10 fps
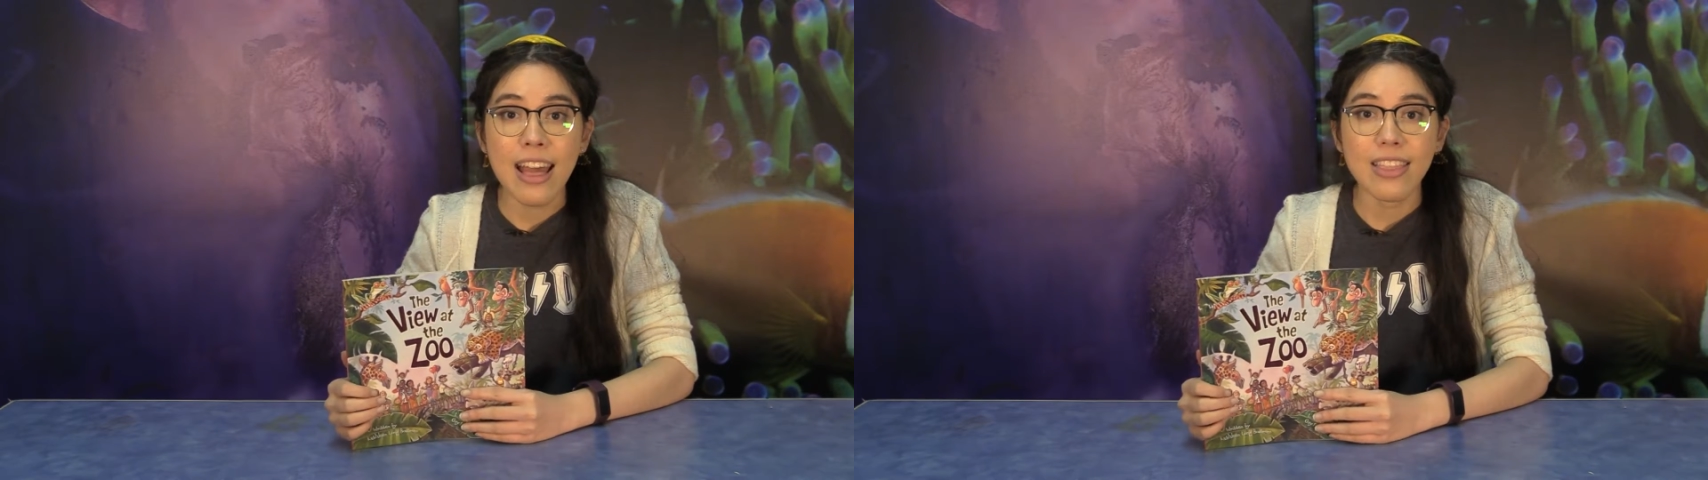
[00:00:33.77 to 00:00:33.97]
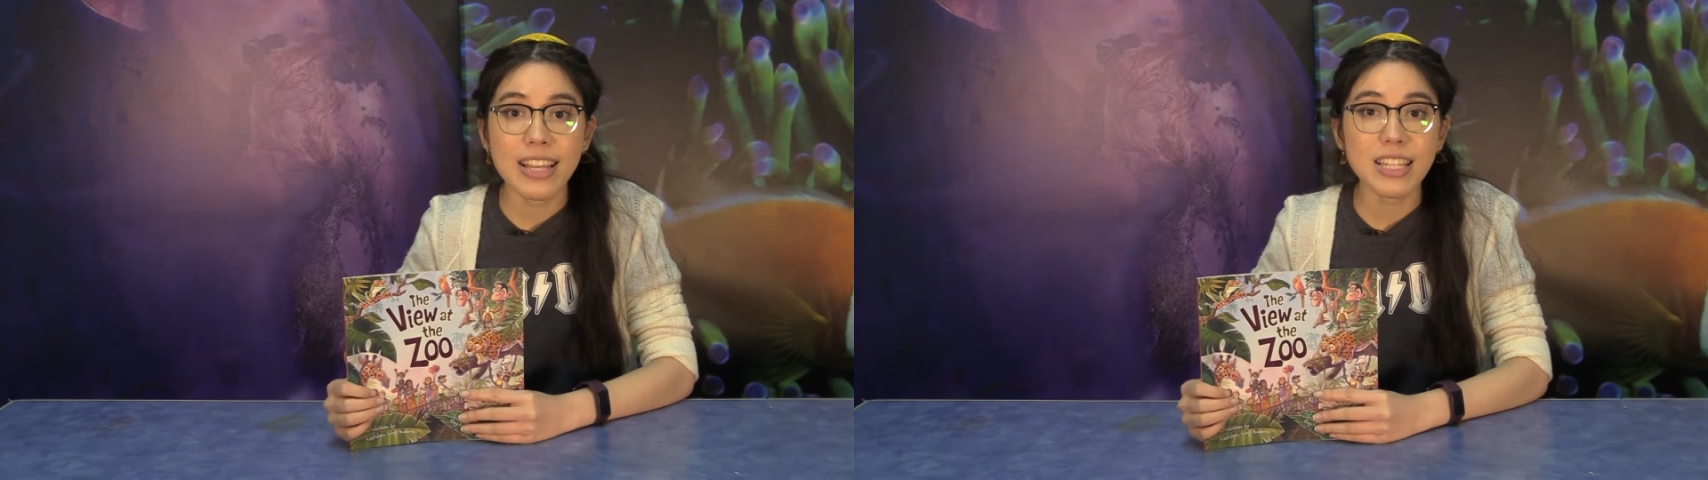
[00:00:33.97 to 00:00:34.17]

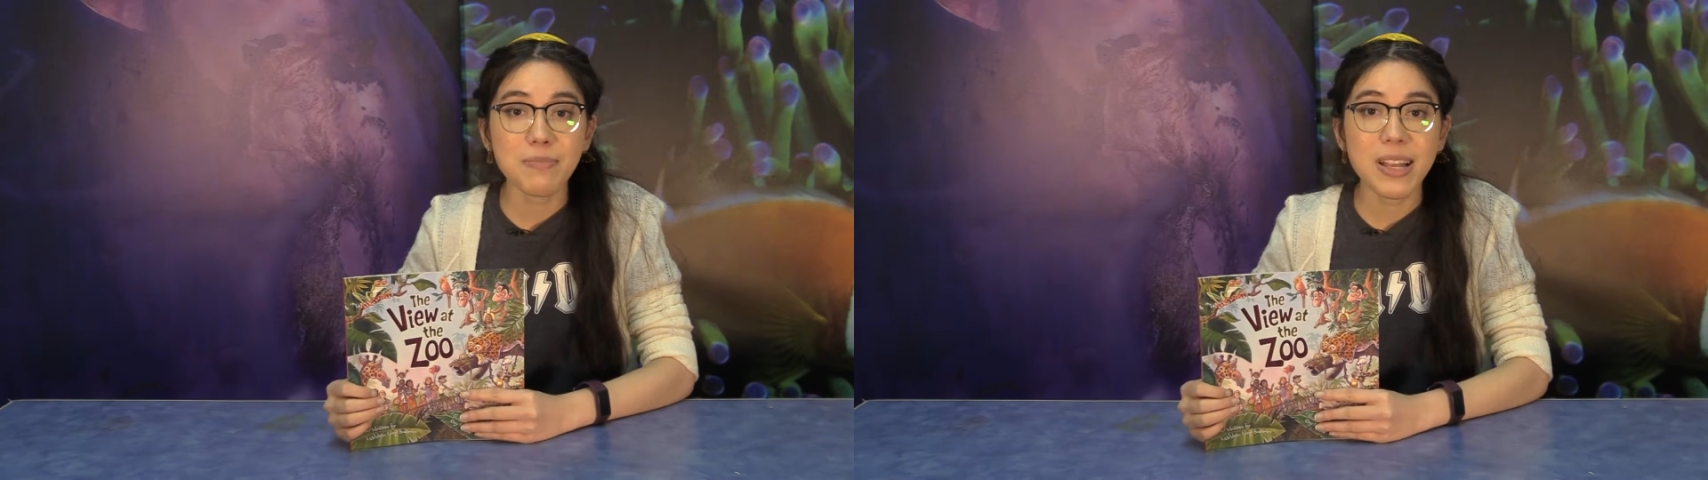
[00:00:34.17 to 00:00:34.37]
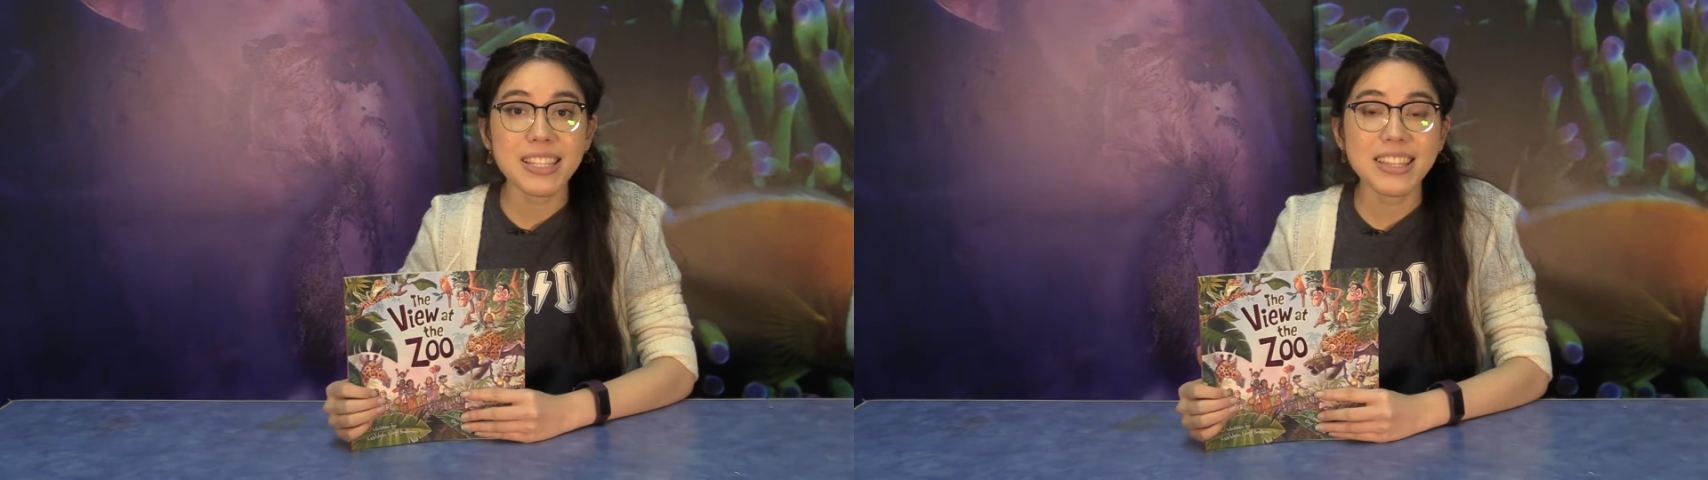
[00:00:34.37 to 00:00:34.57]
This
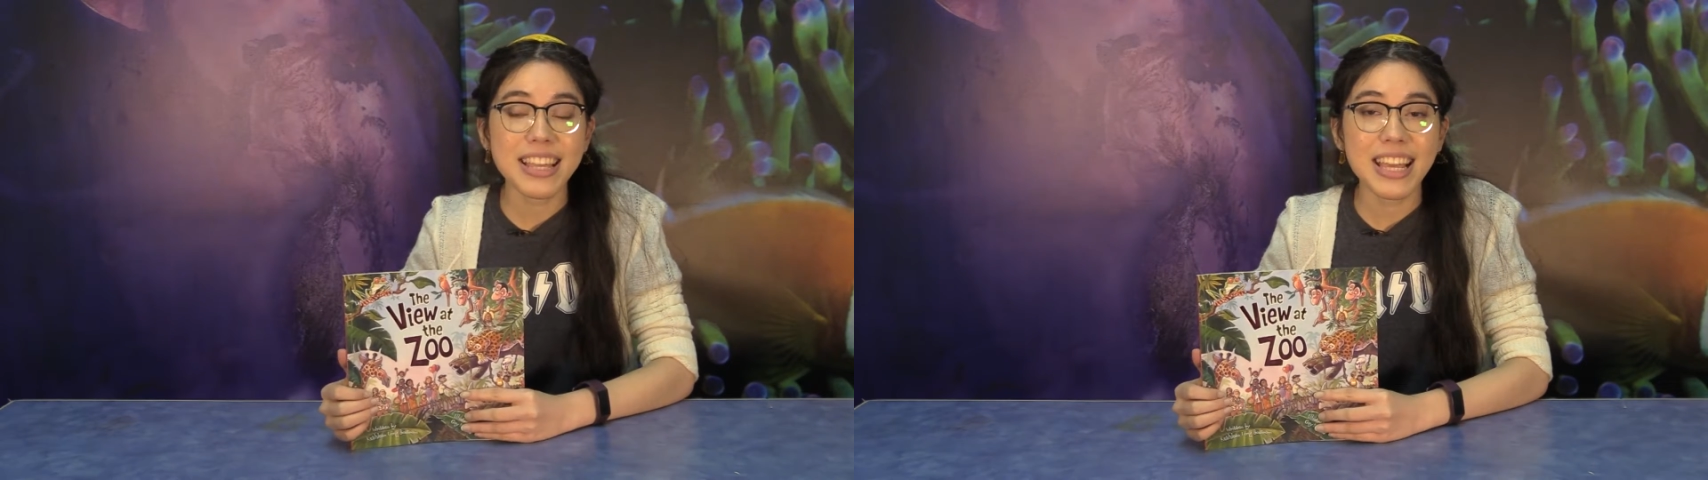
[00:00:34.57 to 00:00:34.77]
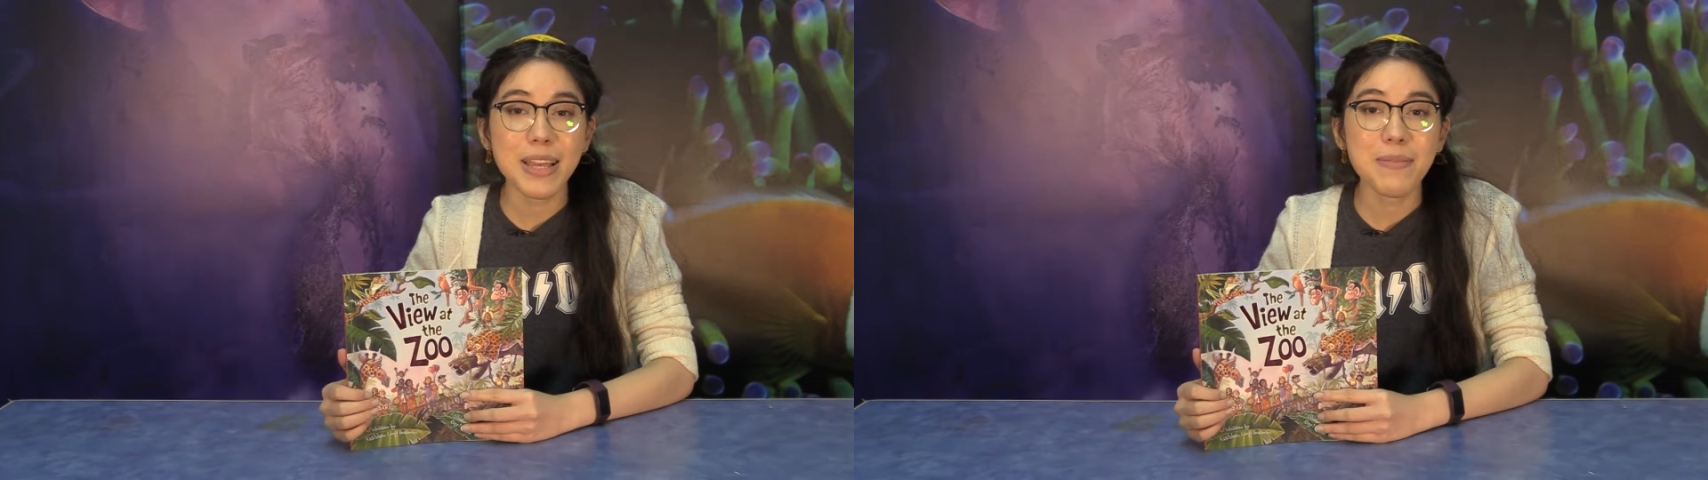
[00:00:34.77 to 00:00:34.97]
month's theme